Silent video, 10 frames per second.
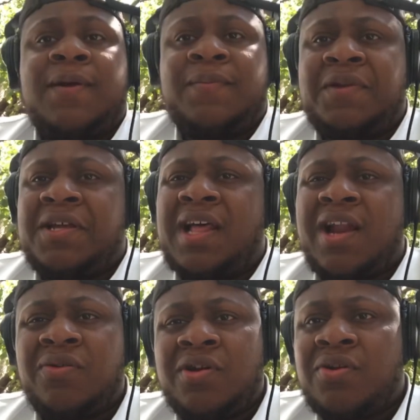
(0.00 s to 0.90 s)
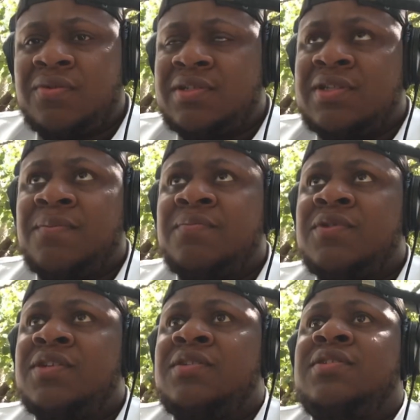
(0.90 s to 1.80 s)
Because I don't know,
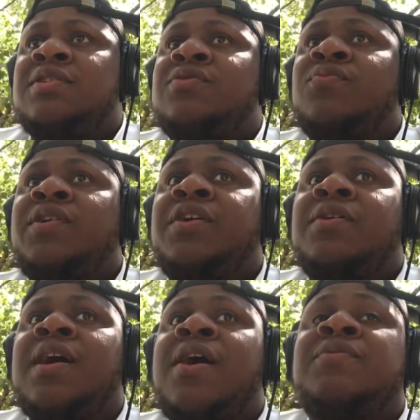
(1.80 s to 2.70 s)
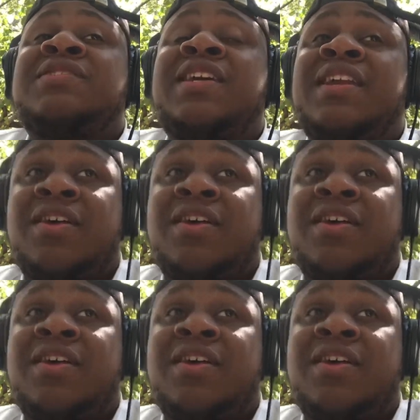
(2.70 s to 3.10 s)
some is just weird. I was getting